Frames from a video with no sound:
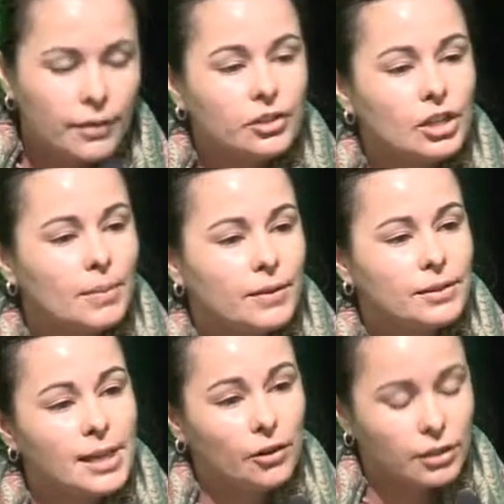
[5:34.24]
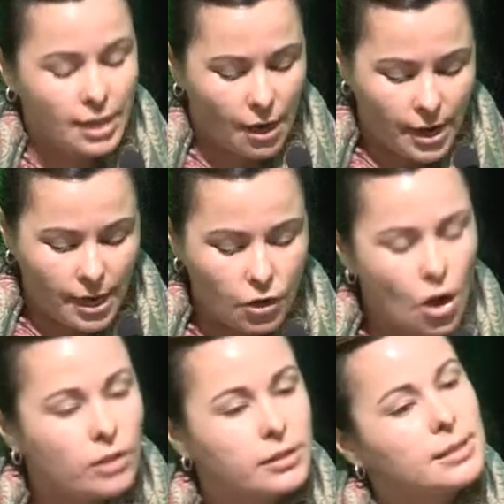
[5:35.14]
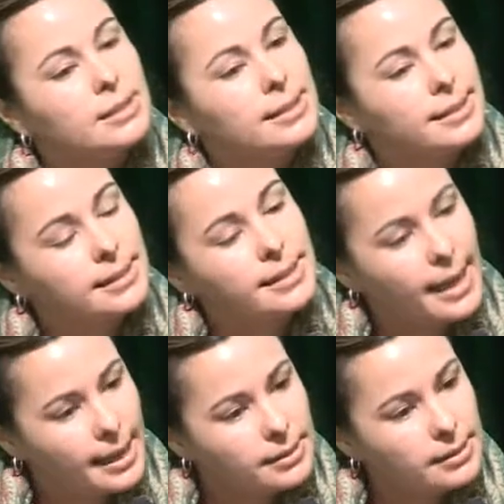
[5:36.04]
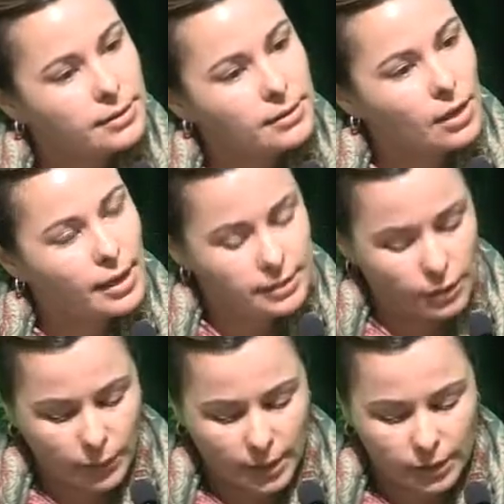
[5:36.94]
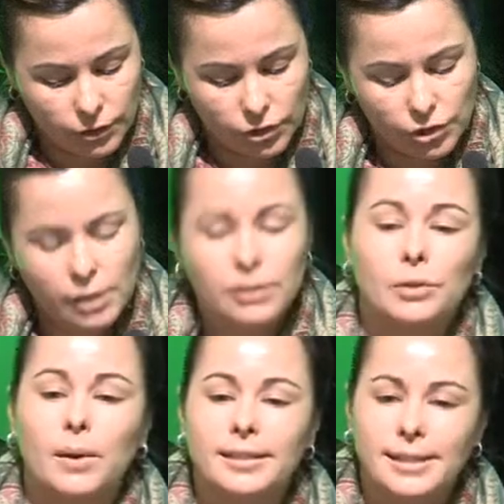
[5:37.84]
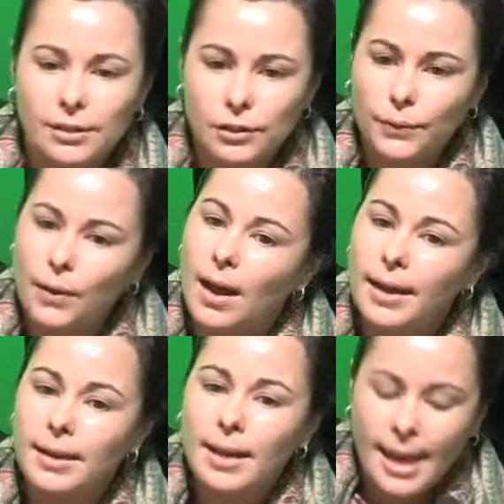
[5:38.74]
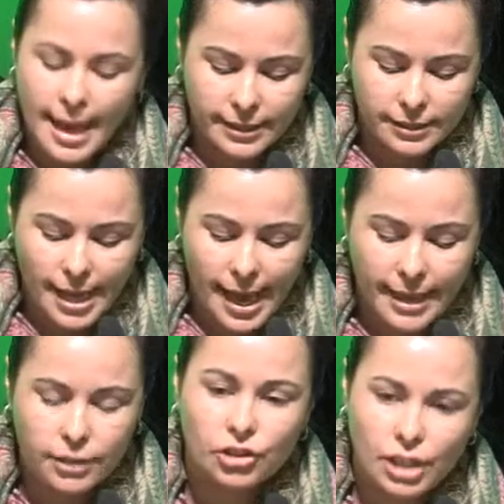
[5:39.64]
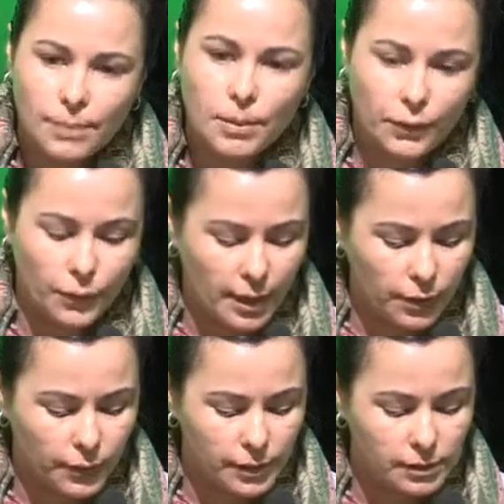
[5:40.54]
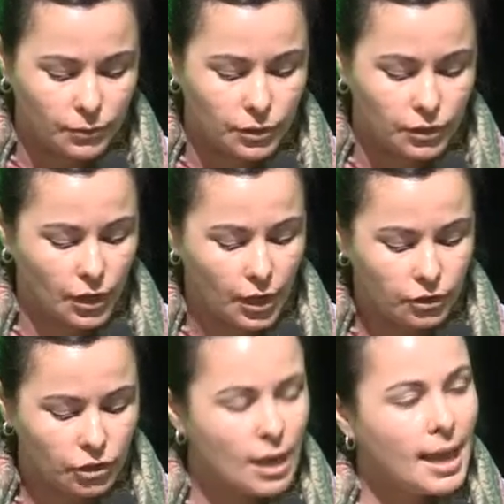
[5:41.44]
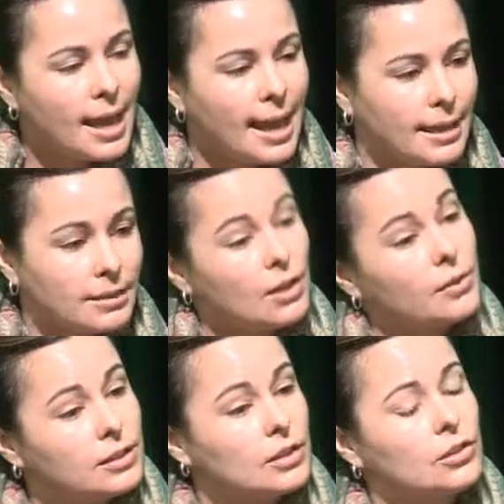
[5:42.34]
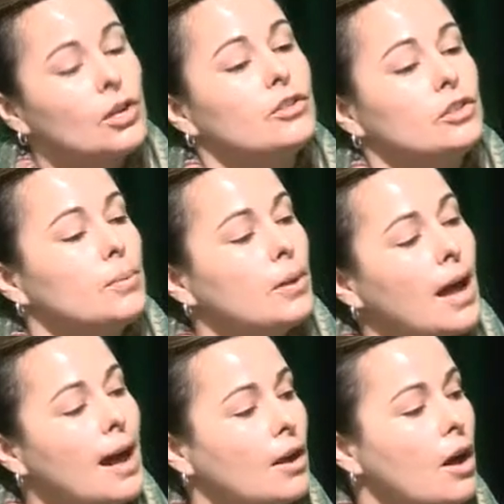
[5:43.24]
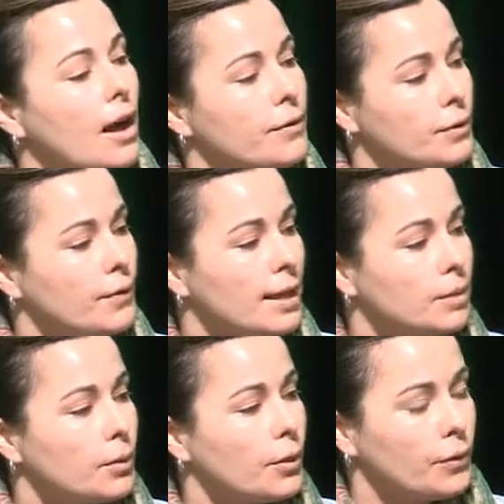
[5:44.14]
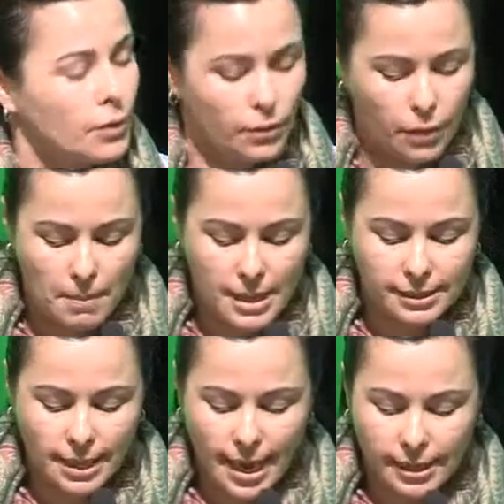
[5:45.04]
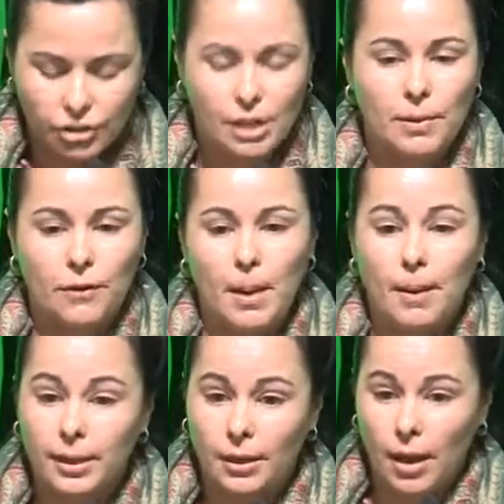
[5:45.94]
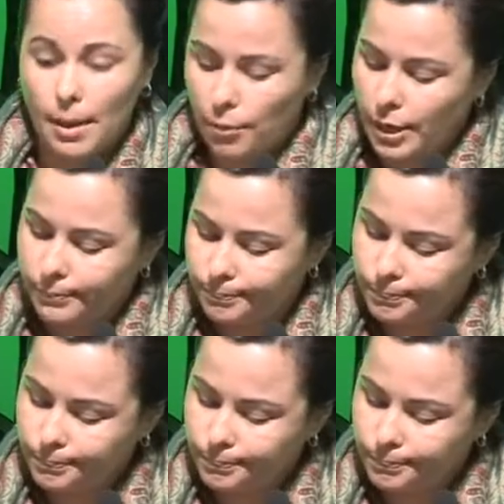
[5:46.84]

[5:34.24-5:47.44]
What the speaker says: The GBIF Secretariat constantly scans the scientific literature to identify and tag GBIF relevant research, and there is a searchable archive available through the Mendeley GBIF Public Library.